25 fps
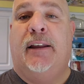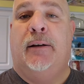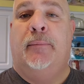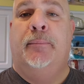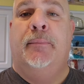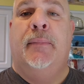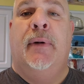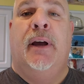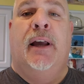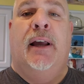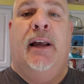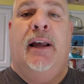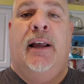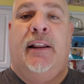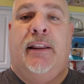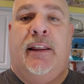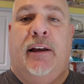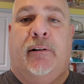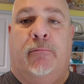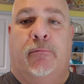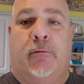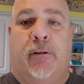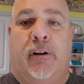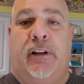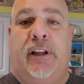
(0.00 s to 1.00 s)
them.
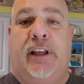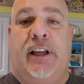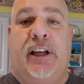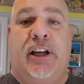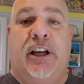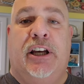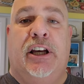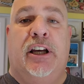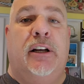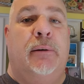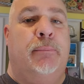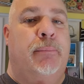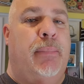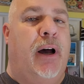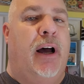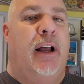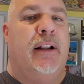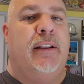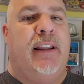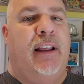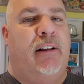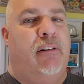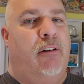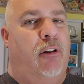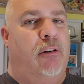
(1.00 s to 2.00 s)
They're really good,
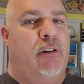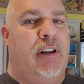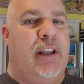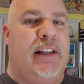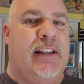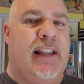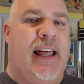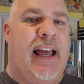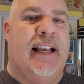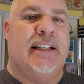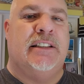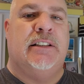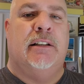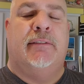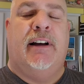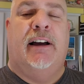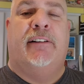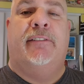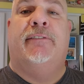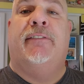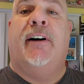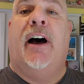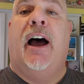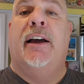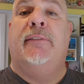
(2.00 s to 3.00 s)
but they'll only last
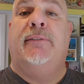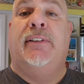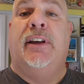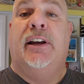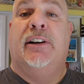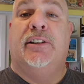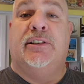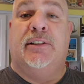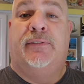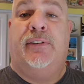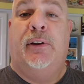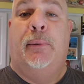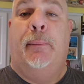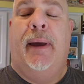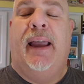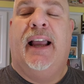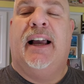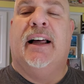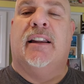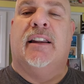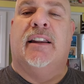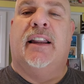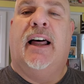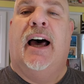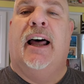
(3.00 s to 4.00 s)
about five years if you
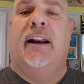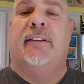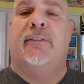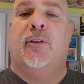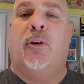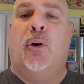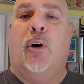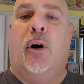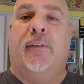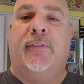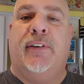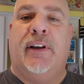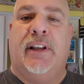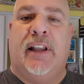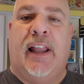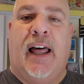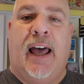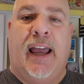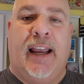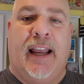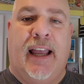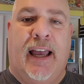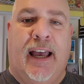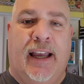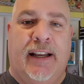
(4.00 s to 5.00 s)
make a lot of coffee
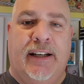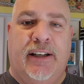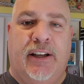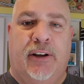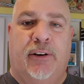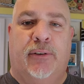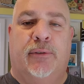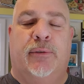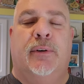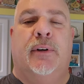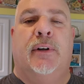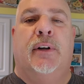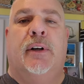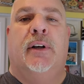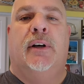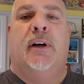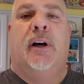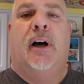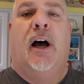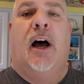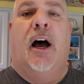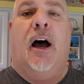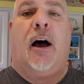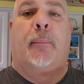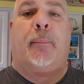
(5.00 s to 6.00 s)
like I do.
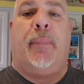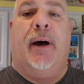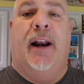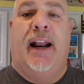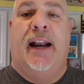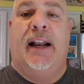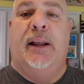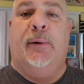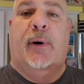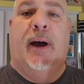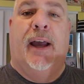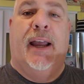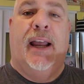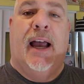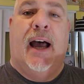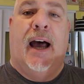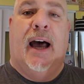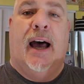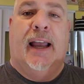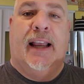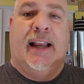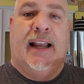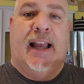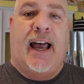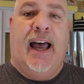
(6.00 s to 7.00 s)
Uh, but anyway,
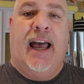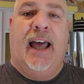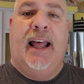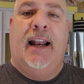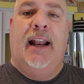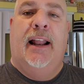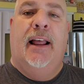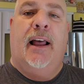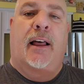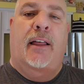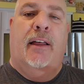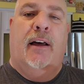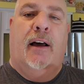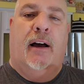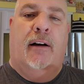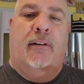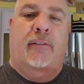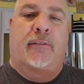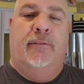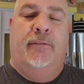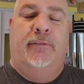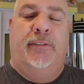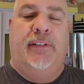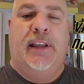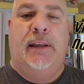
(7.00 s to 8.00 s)
I got a
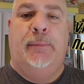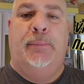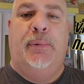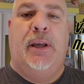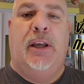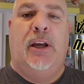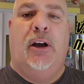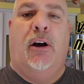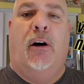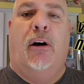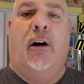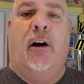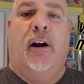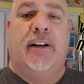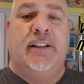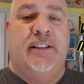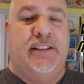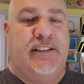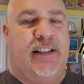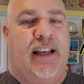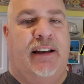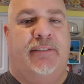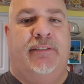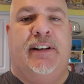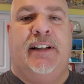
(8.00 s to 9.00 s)
VPR
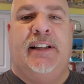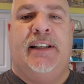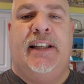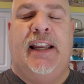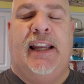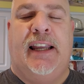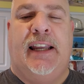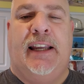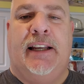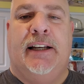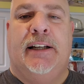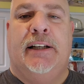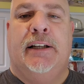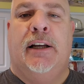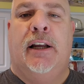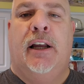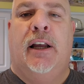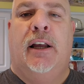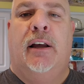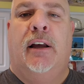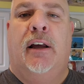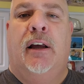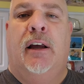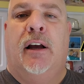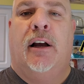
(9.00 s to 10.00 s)
17
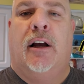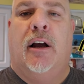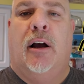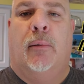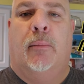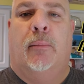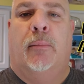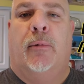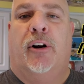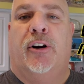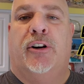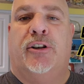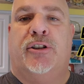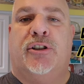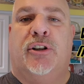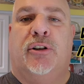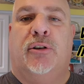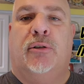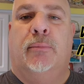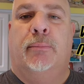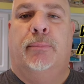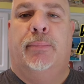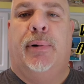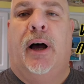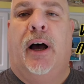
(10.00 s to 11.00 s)

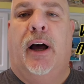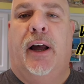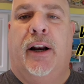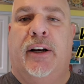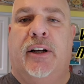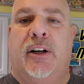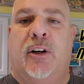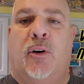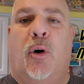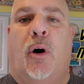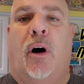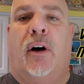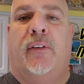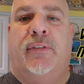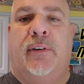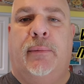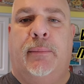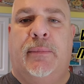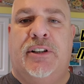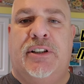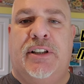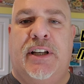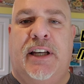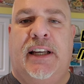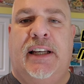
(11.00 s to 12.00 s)
commercial Bunn coffee
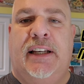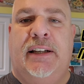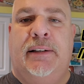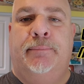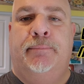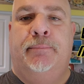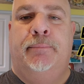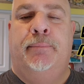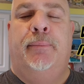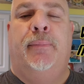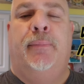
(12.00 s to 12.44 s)
machine.